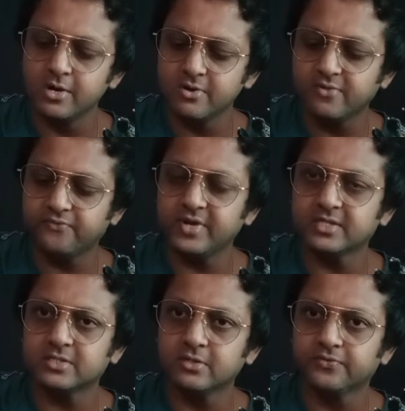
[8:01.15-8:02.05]
you have
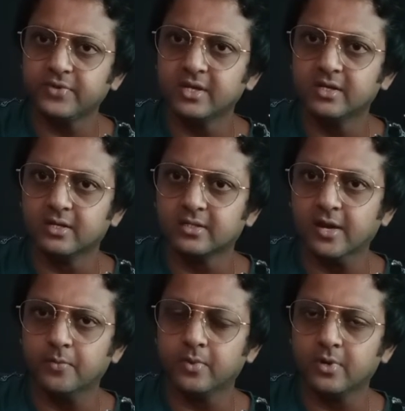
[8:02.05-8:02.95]
fixed your
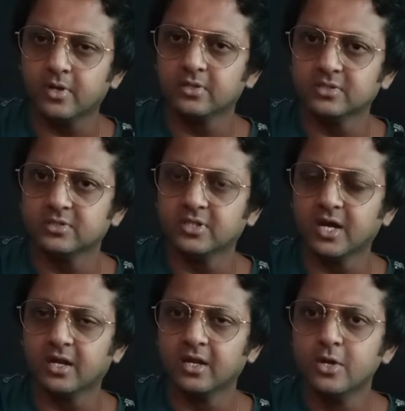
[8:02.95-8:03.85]
thumb on the
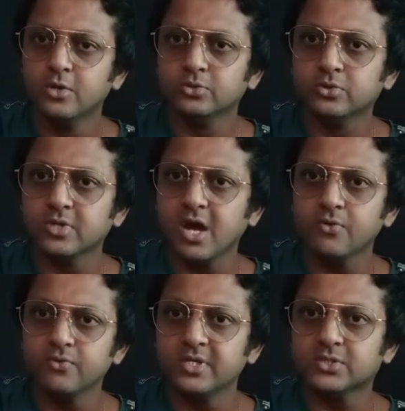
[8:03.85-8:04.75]
sitar. So now
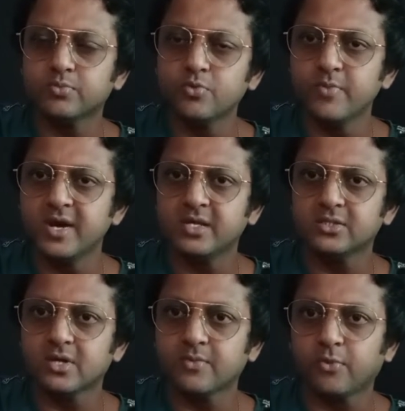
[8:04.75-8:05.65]
wrist movement
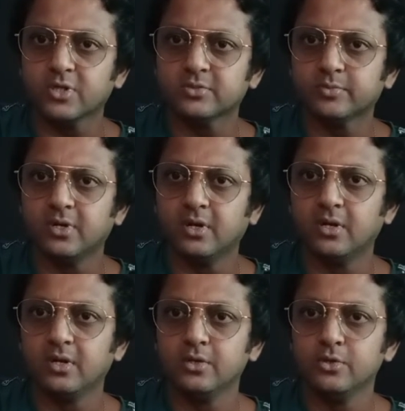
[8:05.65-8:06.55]
is not
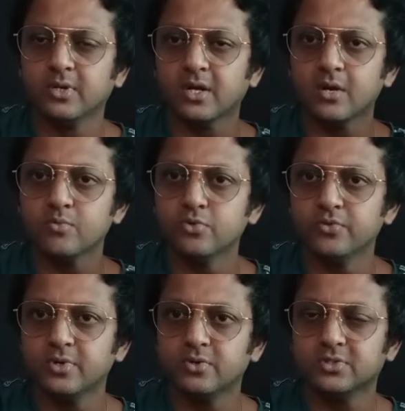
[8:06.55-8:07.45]
possible. You cannot move
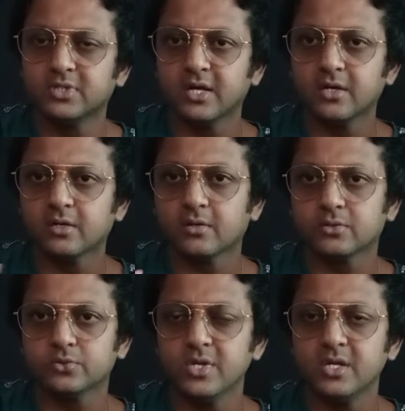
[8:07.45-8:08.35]
your wrist, cannot
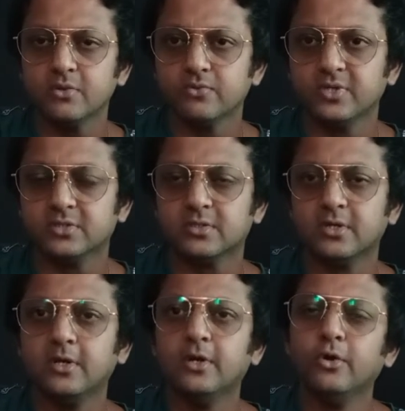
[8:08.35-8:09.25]
swing your wrist.
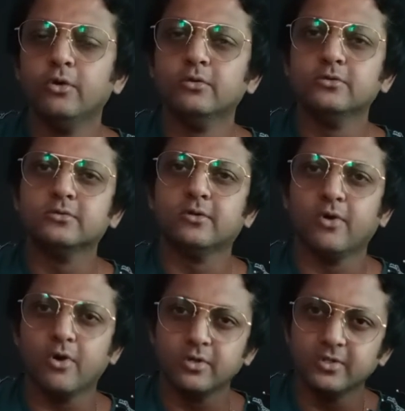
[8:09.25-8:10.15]
So
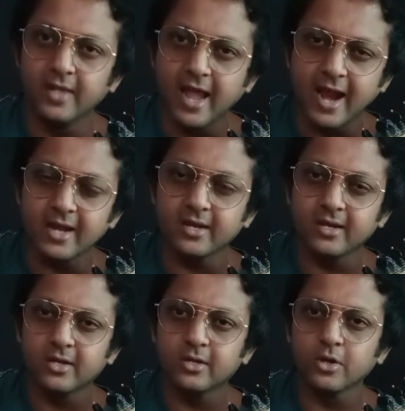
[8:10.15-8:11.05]
on that,
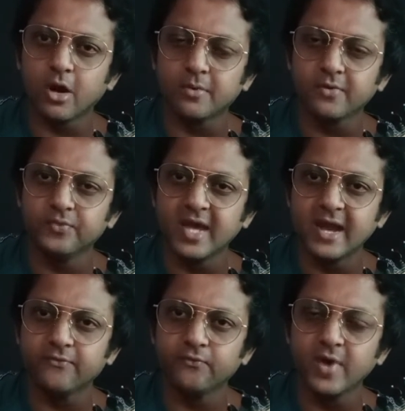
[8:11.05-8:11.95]
top of
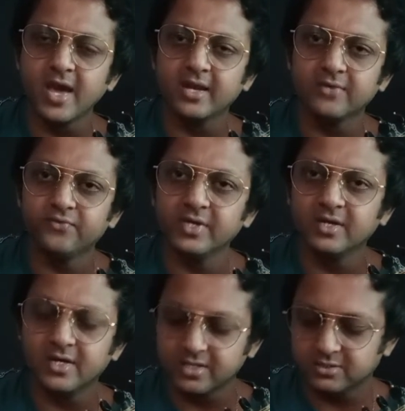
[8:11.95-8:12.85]
that, where a
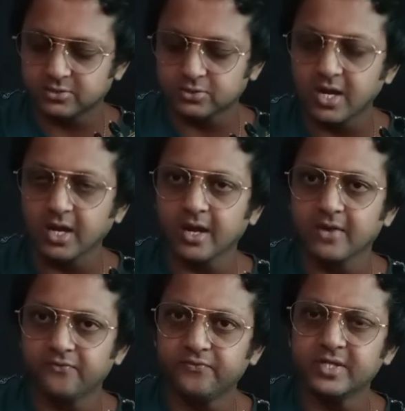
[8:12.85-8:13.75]
finger is stuck
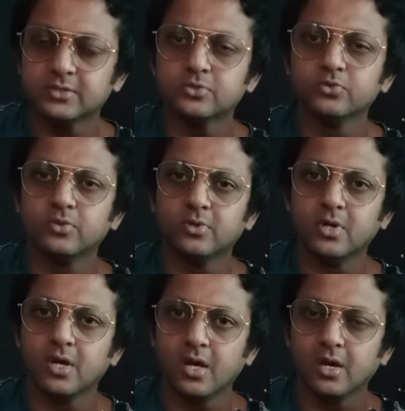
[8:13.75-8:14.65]
and fixed to
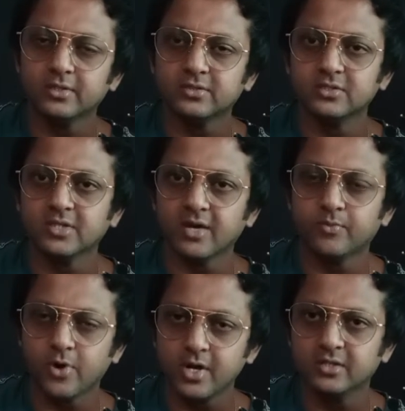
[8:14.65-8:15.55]
on the sitar
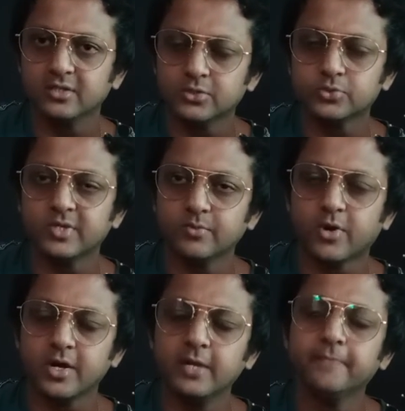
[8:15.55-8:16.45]
body, in the instrument
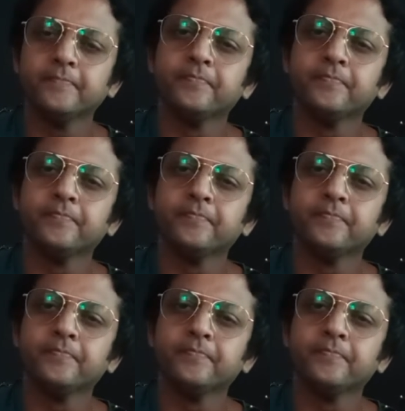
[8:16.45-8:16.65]
body,